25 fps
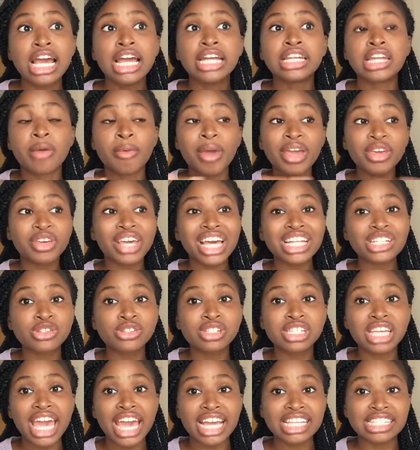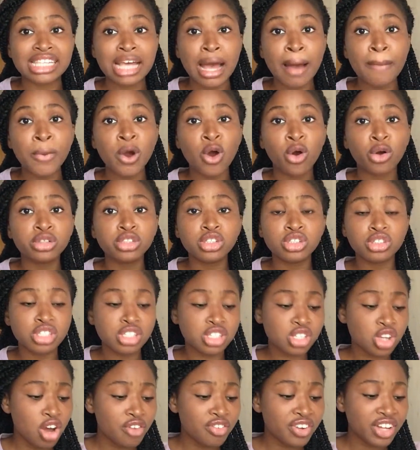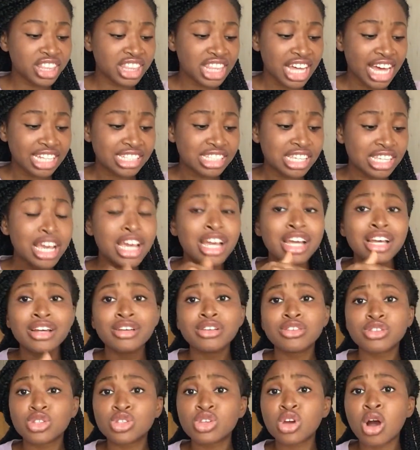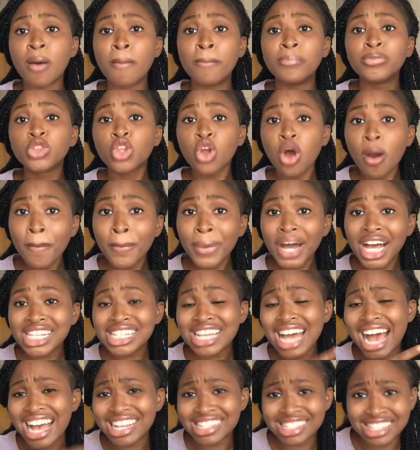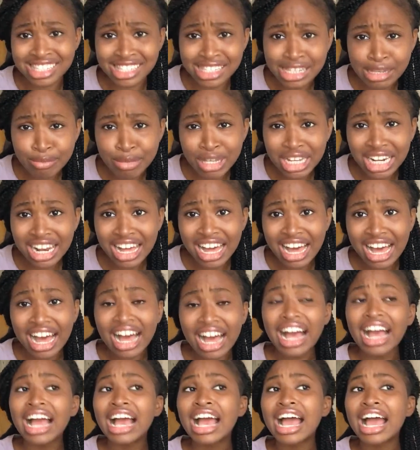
Then when you get to the exam hall, you discover that some numbers are similar.